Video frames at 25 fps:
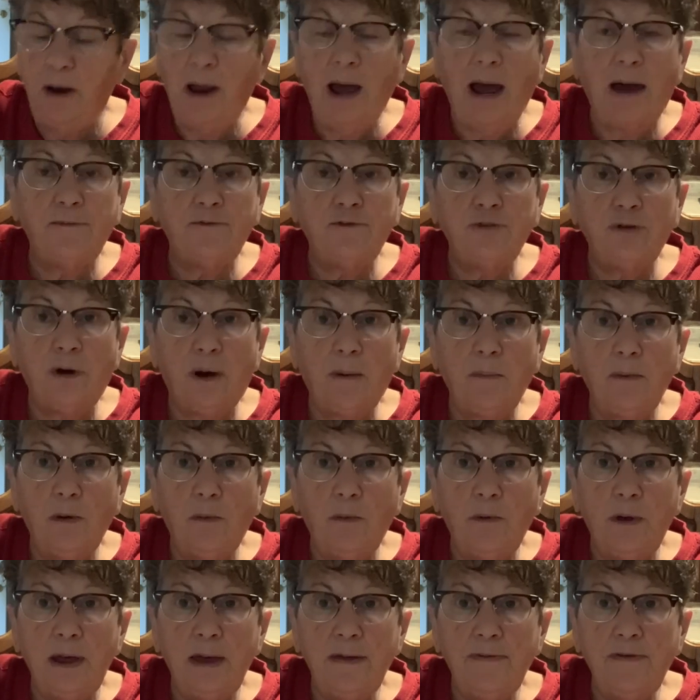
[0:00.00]
have trouble
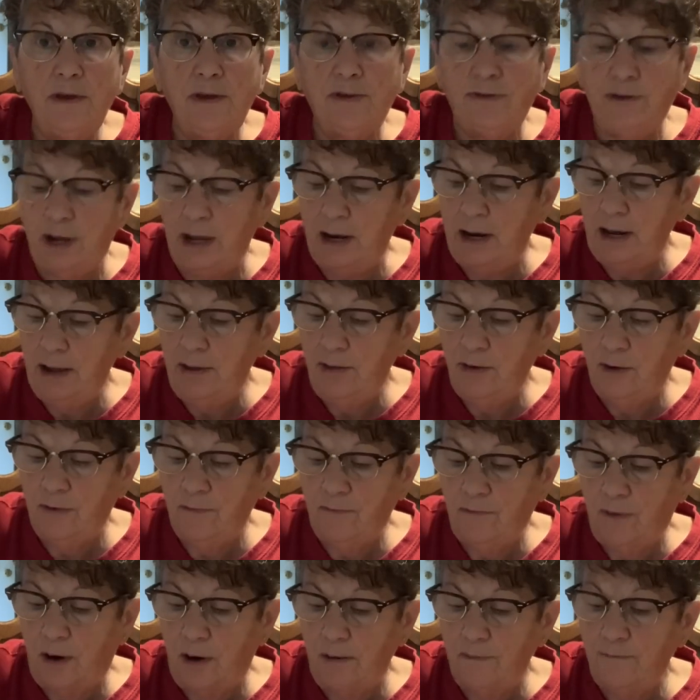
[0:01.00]
with is getting their
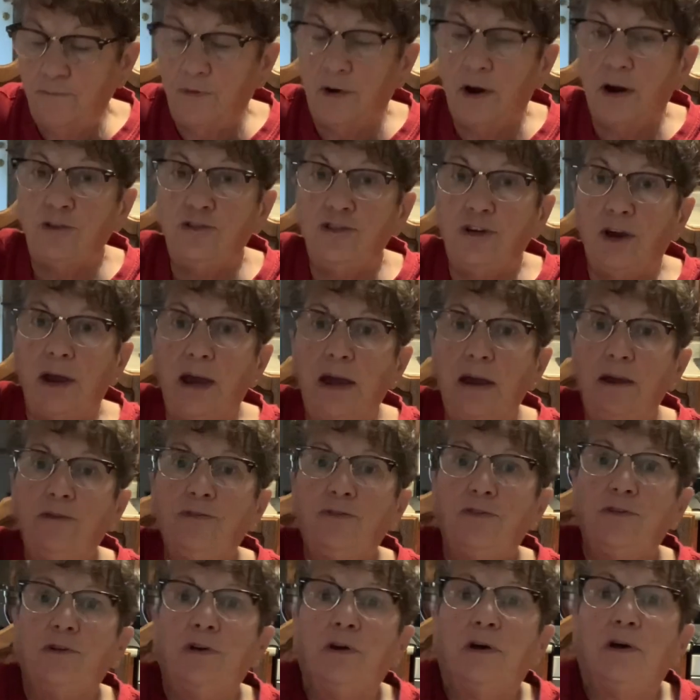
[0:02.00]
farm fresh eggs
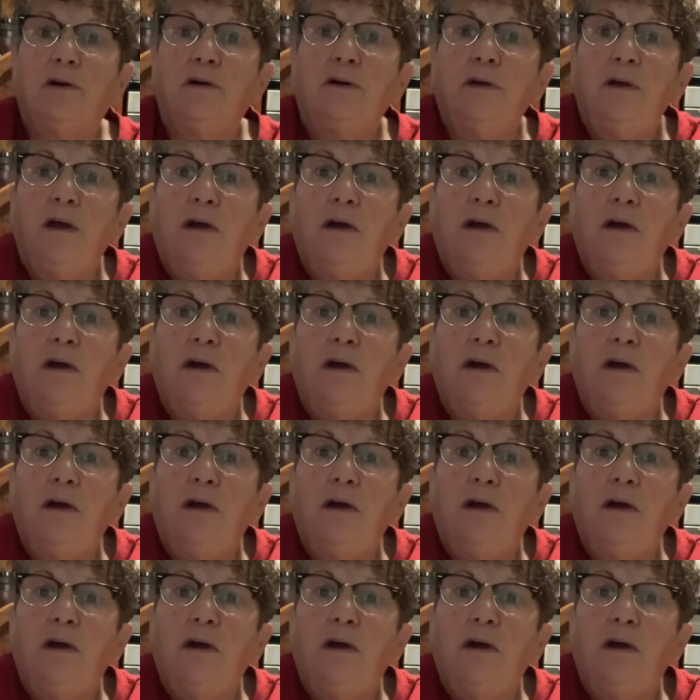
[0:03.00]
to